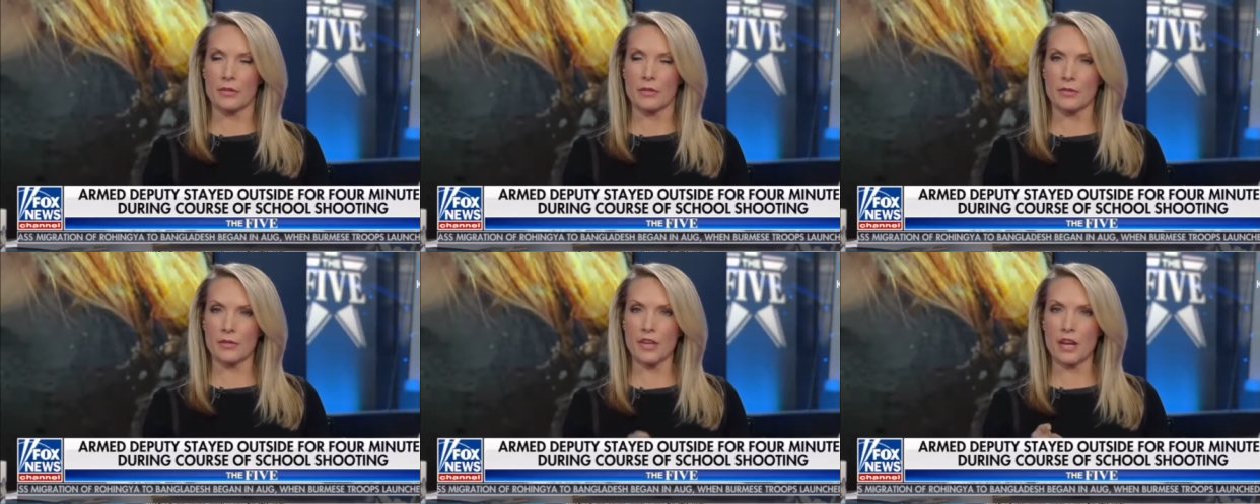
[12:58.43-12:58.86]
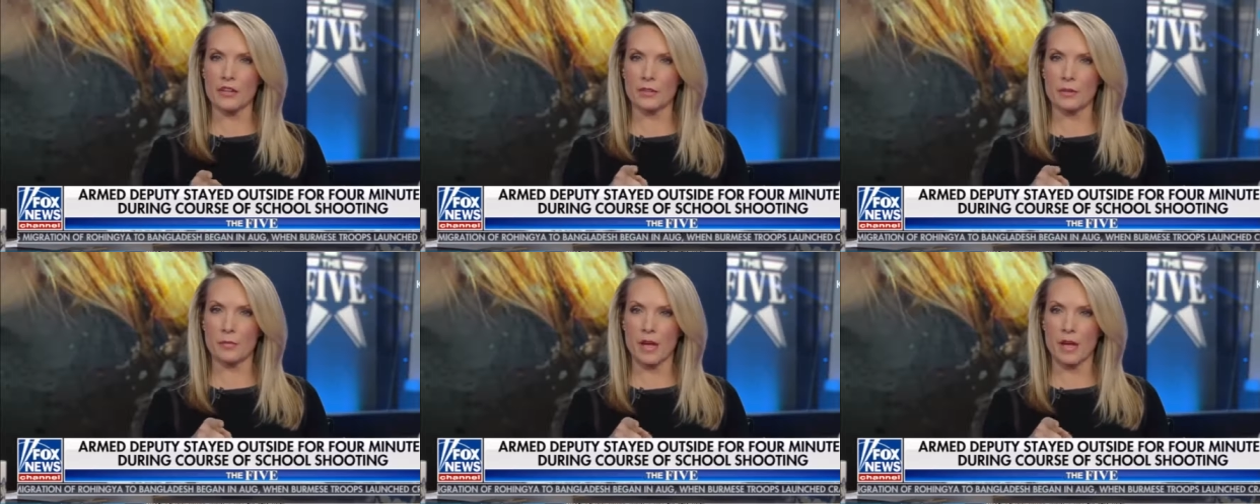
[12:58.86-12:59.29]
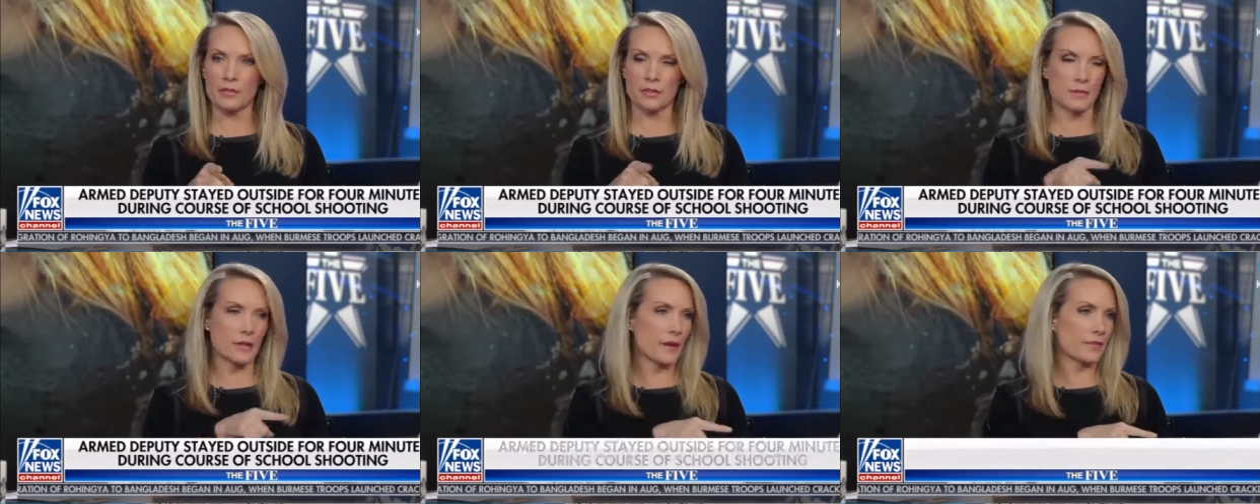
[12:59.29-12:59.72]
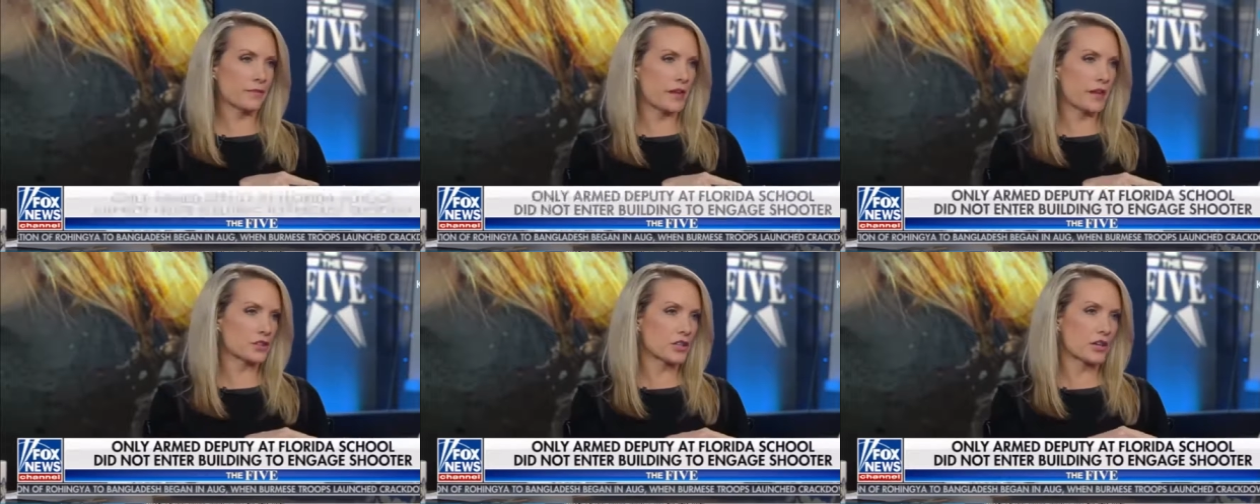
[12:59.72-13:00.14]
The thing also that bothers me
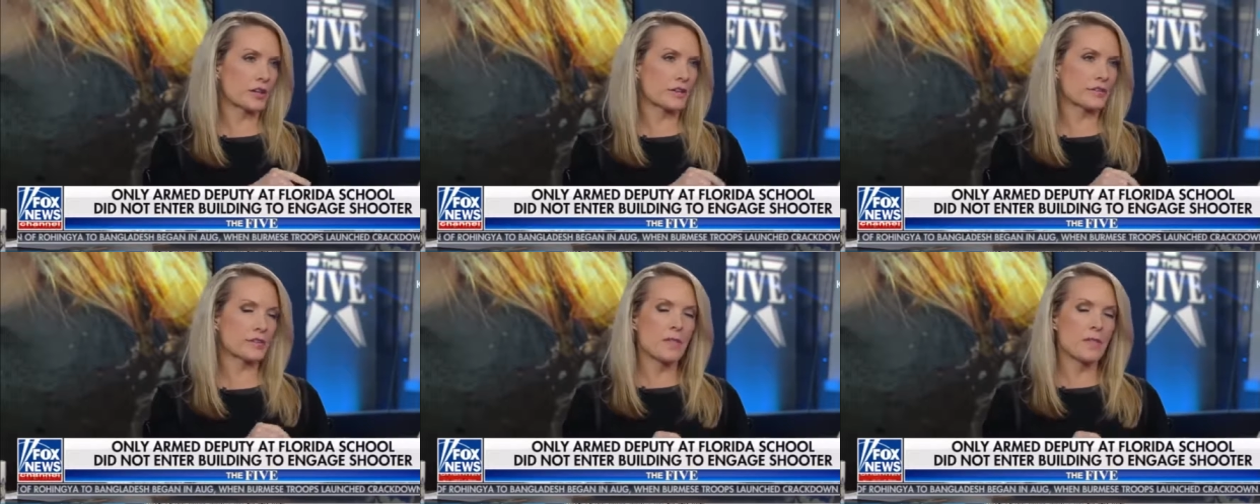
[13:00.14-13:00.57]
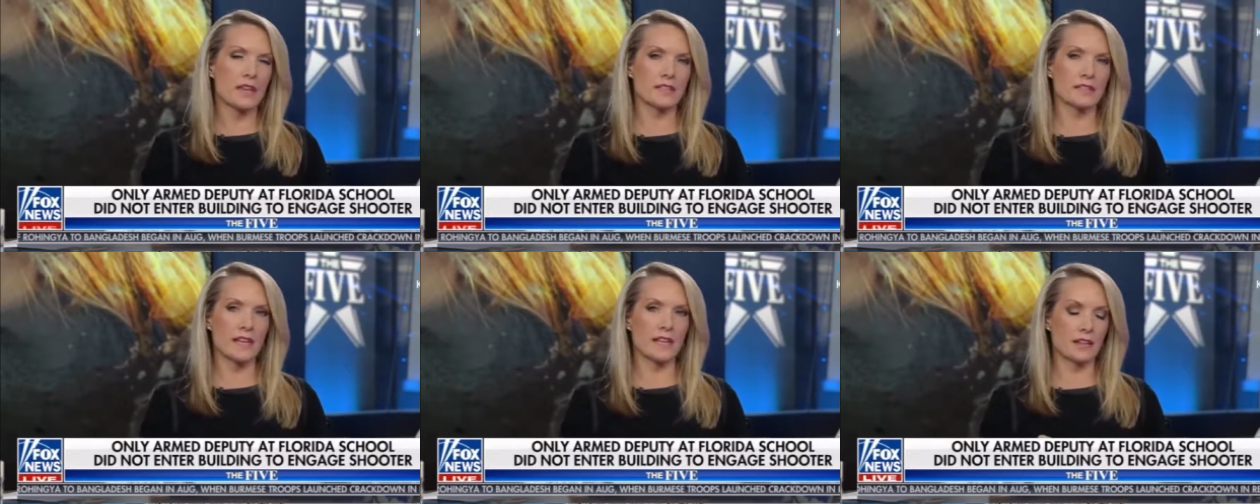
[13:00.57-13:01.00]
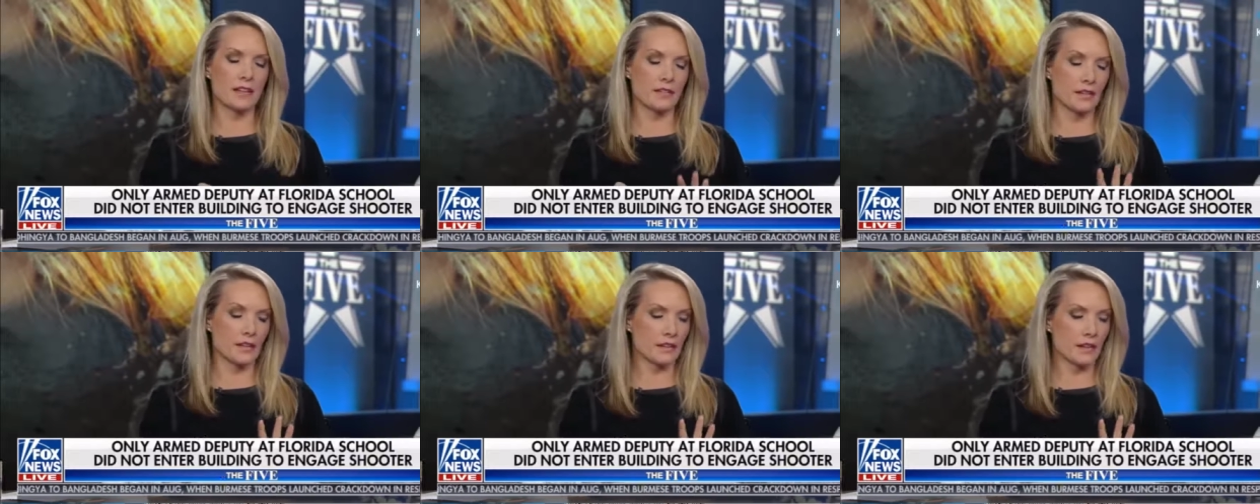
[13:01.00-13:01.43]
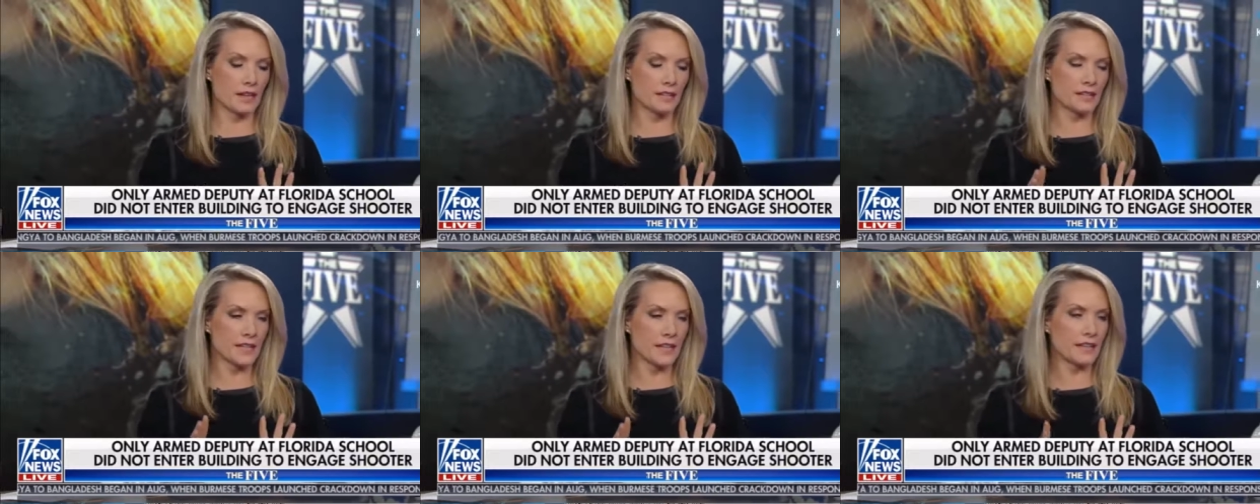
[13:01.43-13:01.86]
about that sheriff is that I
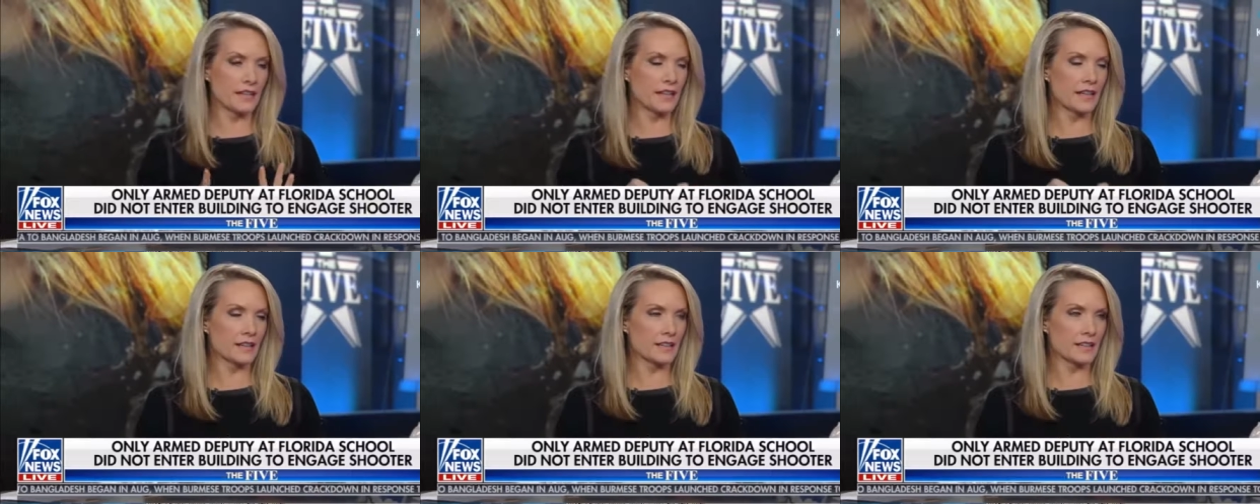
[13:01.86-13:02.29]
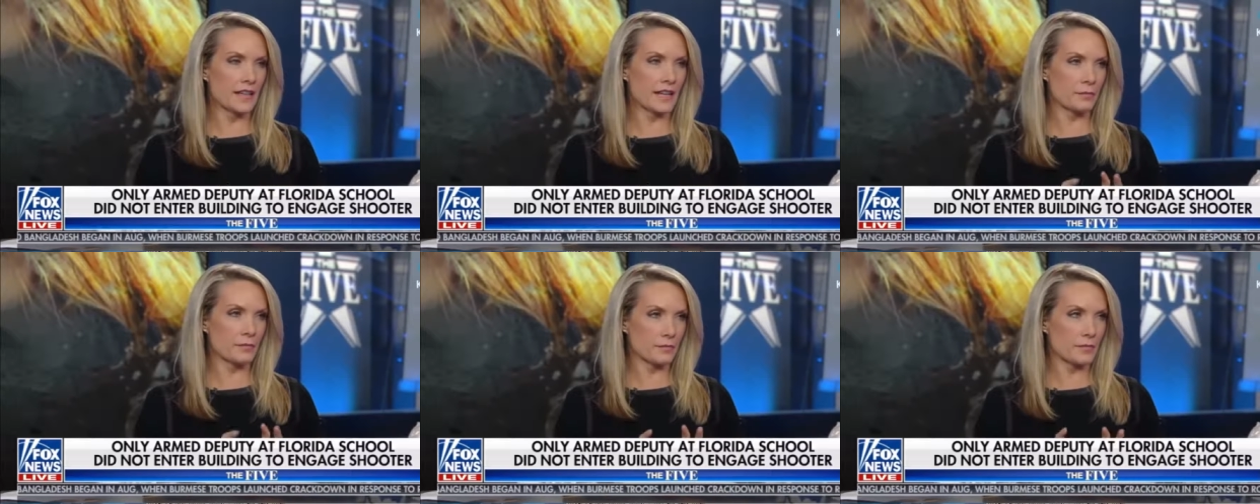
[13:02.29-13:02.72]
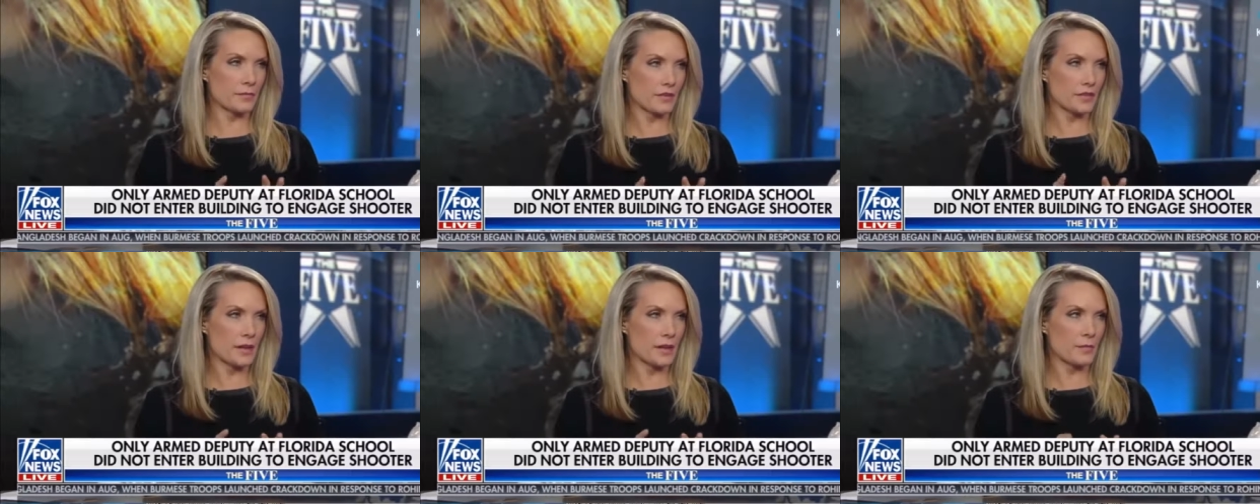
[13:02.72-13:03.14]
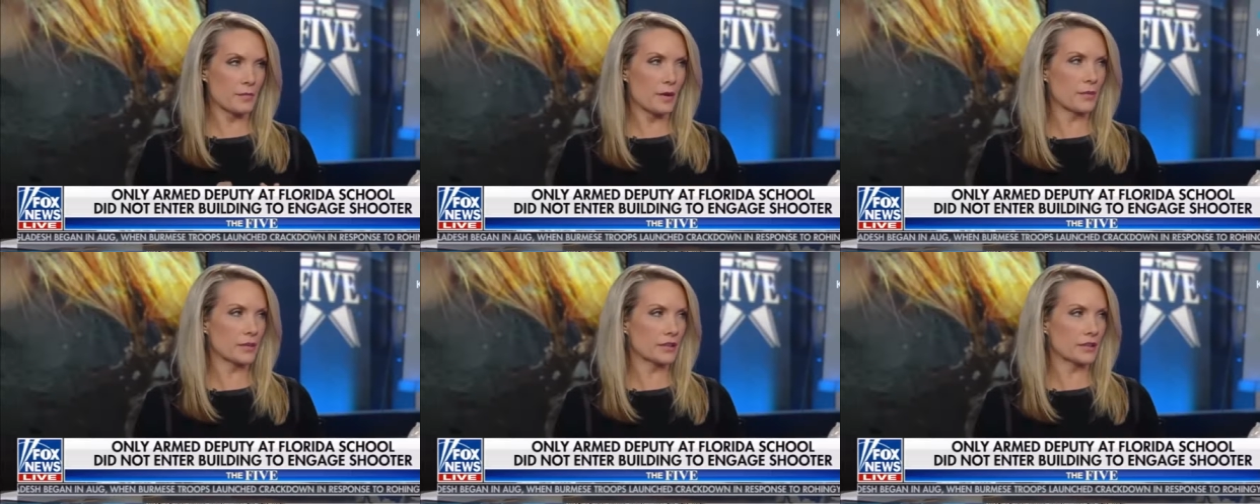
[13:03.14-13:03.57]
didn't say anything on the day
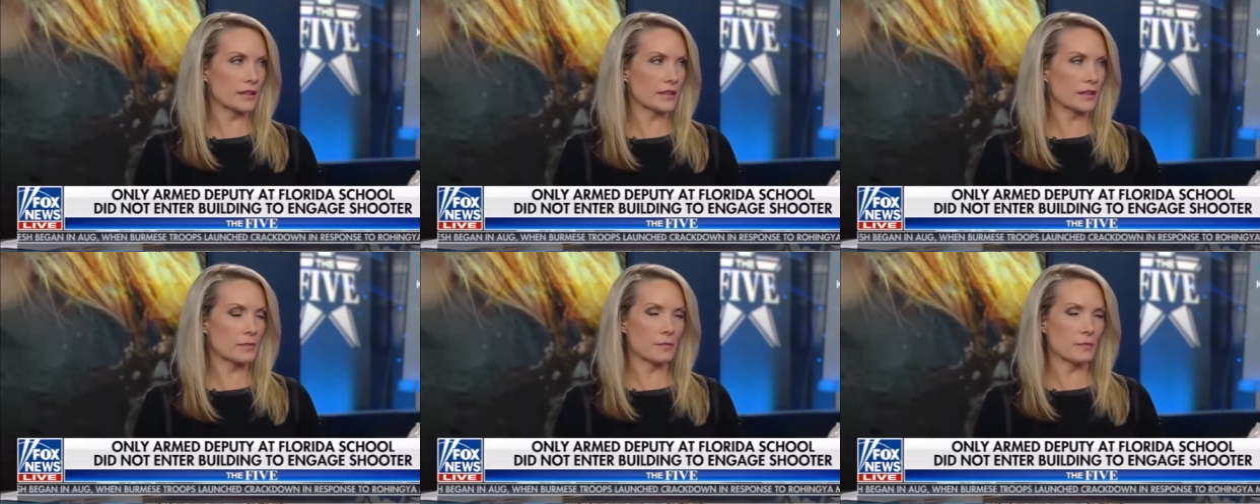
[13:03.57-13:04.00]
publicly,